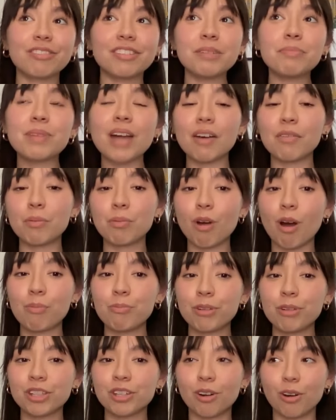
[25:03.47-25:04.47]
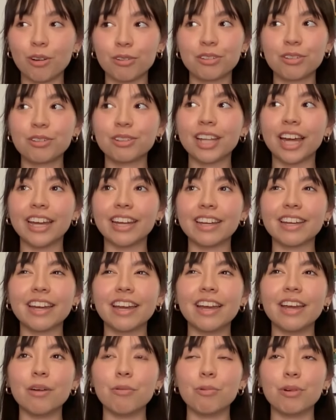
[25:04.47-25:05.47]
seem to have a problem with it. Also, like
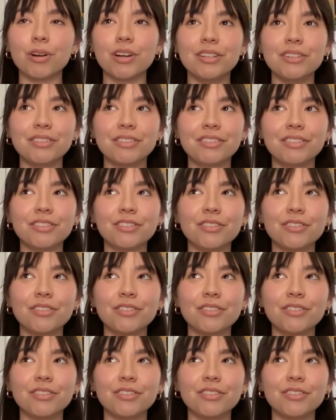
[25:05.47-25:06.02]
it was